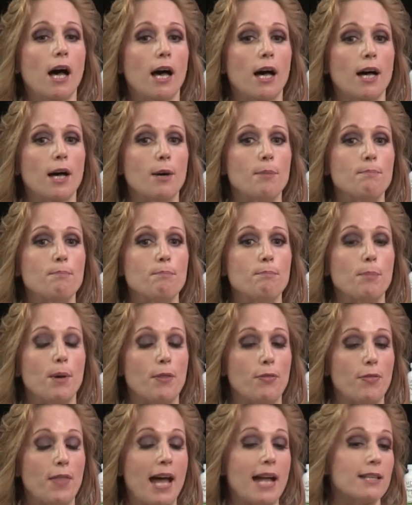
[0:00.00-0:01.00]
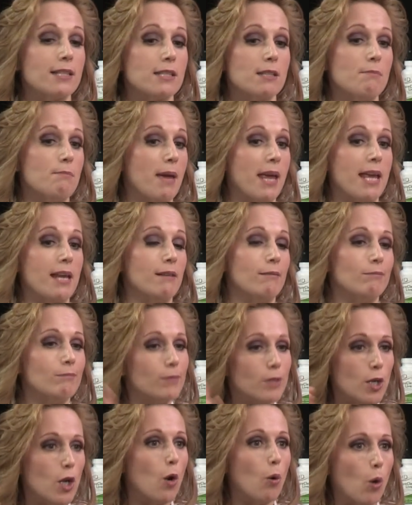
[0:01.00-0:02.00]
But that's the
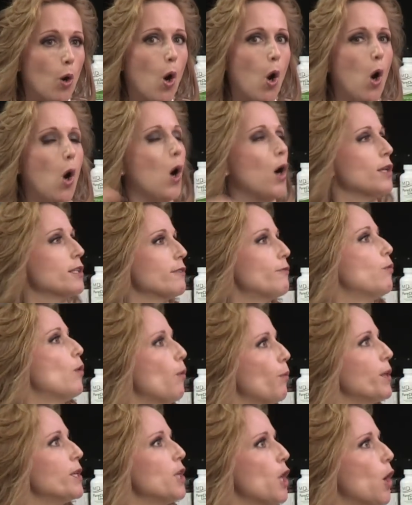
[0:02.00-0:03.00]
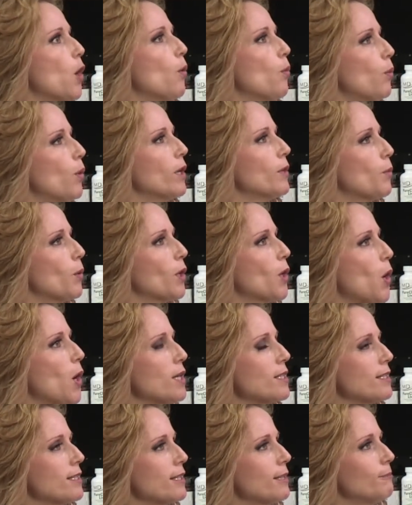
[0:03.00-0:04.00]
main, cause of what we know, what
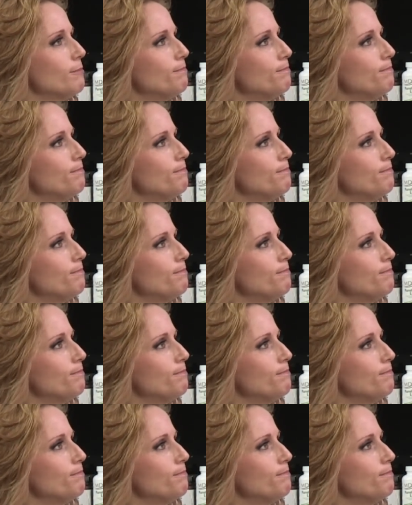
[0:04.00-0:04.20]
causes it.